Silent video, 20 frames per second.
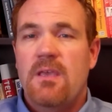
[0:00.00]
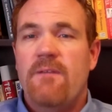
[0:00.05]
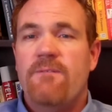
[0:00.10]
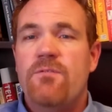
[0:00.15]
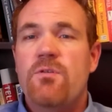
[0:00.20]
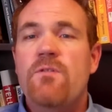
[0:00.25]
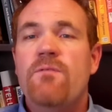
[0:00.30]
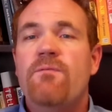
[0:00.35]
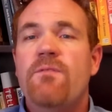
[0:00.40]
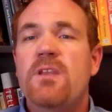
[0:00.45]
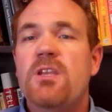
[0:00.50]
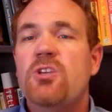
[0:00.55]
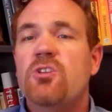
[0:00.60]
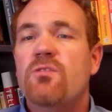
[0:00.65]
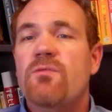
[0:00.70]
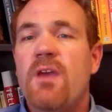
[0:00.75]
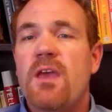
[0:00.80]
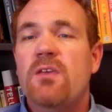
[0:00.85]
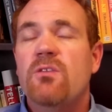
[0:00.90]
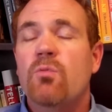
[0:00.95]
If you finish
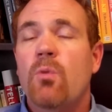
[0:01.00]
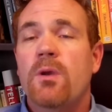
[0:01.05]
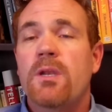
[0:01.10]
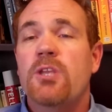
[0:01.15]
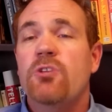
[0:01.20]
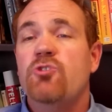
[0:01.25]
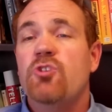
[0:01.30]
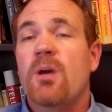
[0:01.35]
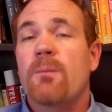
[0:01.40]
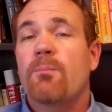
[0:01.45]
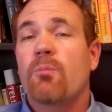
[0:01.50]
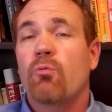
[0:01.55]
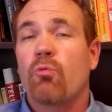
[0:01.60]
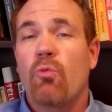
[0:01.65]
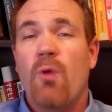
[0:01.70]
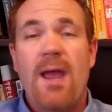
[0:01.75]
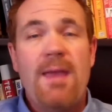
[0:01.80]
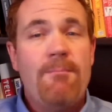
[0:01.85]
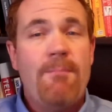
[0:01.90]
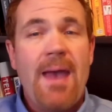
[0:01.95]
phase 1 and jump
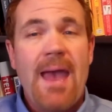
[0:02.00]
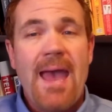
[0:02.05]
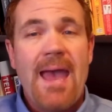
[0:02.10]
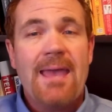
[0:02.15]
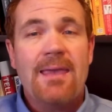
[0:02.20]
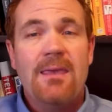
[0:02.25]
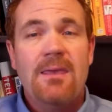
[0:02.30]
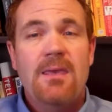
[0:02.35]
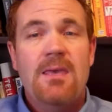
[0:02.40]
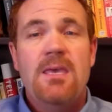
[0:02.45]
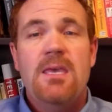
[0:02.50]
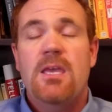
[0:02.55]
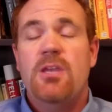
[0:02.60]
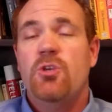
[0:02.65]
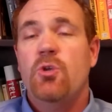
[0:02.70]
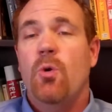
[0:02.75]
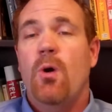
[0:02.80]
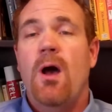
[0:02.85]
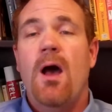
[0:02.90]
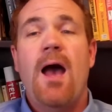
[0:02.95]
right back
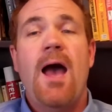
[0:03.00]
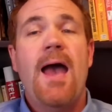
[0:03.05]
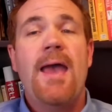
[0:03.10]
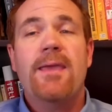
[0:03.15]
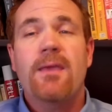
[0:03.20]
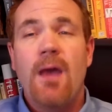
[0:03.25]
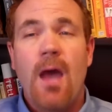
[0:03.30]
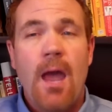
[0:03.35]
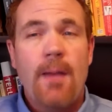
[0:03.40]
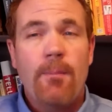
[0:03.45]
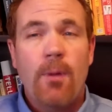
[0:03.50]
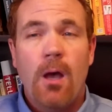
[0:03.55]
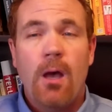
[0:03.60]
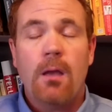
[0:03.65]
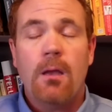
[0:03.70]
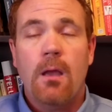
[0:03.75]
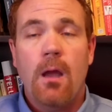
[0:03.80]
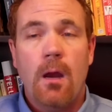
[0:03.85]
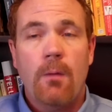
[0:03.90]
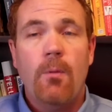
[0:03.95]
into a high
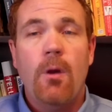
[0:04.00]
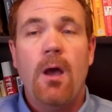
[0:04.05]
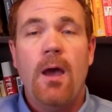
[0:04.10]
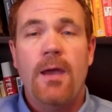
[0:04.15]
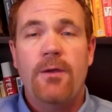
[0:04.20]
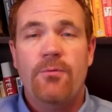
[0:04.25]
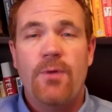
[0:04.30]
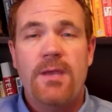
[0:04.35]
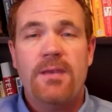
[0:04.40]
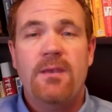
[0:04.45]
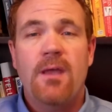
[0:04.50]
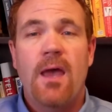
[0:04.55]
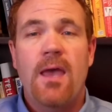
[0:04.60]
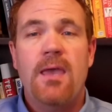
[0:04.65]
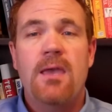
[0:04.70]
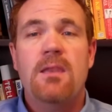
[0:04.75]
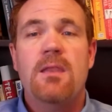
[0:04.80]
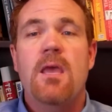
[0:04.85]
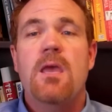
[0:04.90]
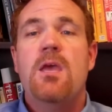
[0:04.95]
carbohydrate
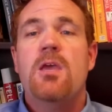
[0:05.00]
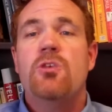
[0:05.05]
diet,